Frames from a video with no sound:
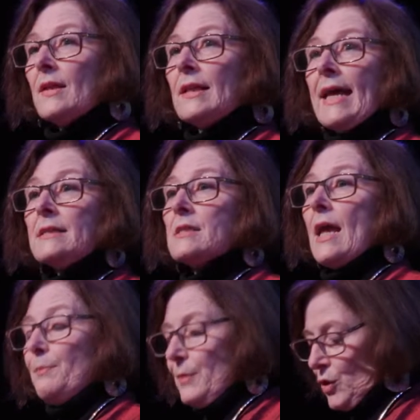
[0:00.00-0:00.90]
The
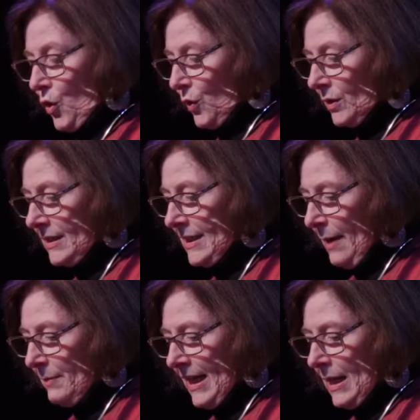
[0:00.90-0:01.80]
landscape is currently
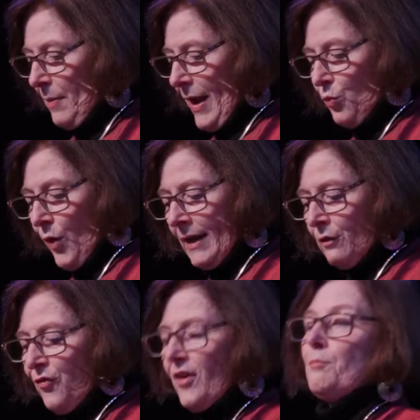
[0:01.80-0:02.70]
dominated by
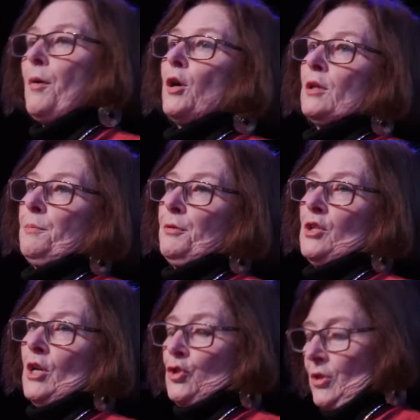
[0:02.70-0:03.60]
rain-fed barley
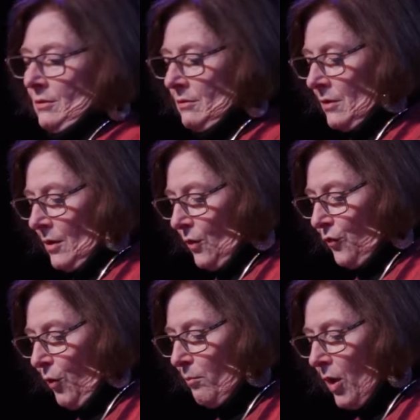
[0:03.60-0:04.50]
production
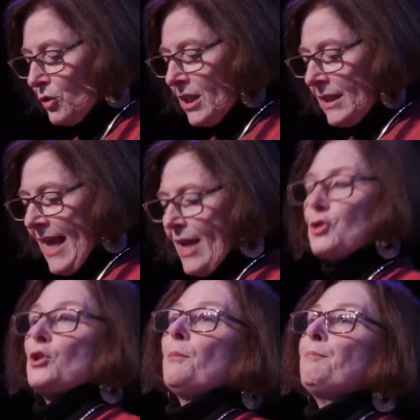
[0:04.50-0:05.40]
for
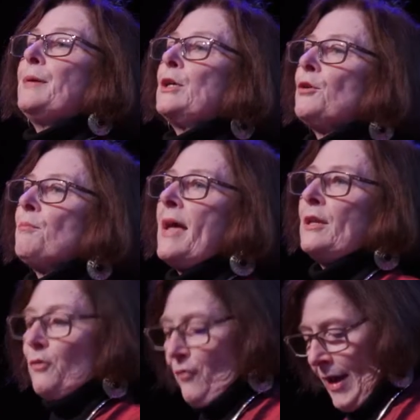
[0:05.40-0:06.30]
multinational beer
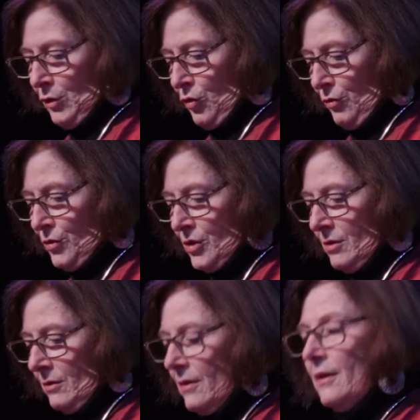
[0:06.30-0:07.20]
manufacturers.
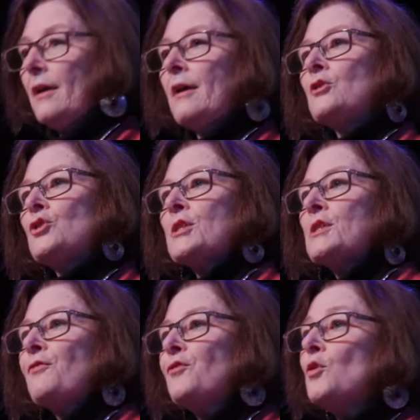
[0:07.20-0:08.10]

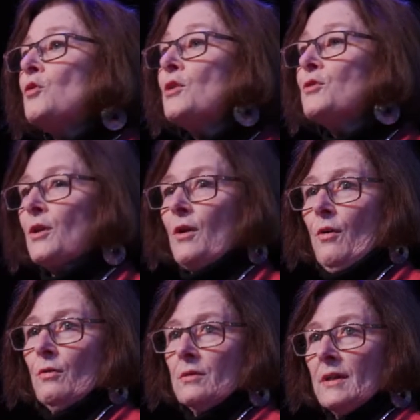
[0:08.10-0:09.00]
Just a few years
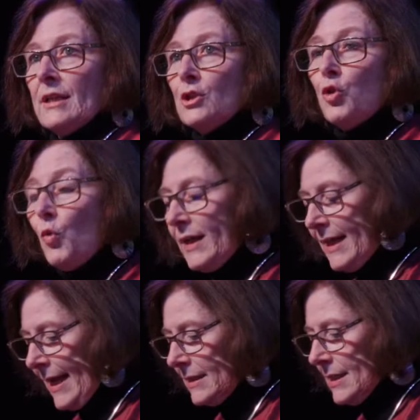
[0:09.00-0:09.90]
ago, in
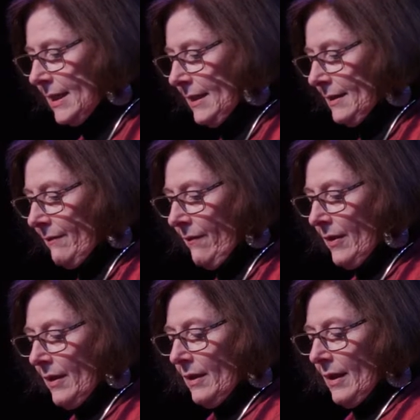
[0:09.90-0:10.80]
2018,
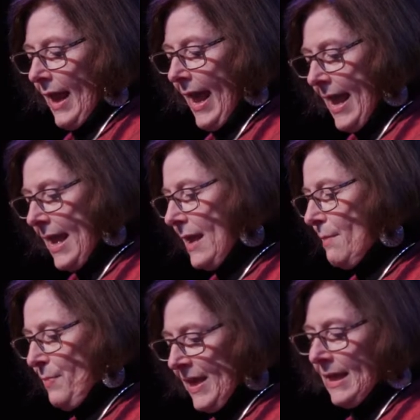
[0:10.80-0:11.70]

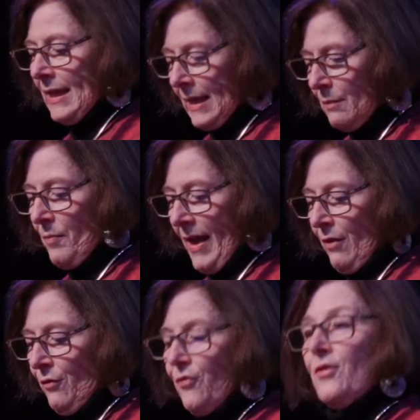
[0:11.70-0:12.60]
AB
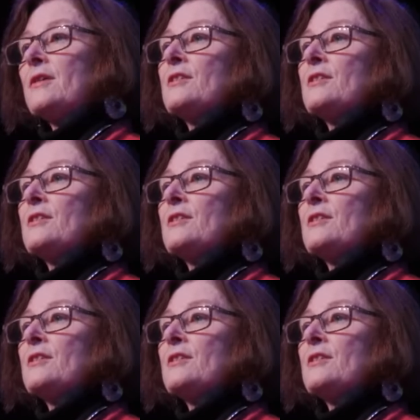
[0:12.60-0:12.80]
InBev,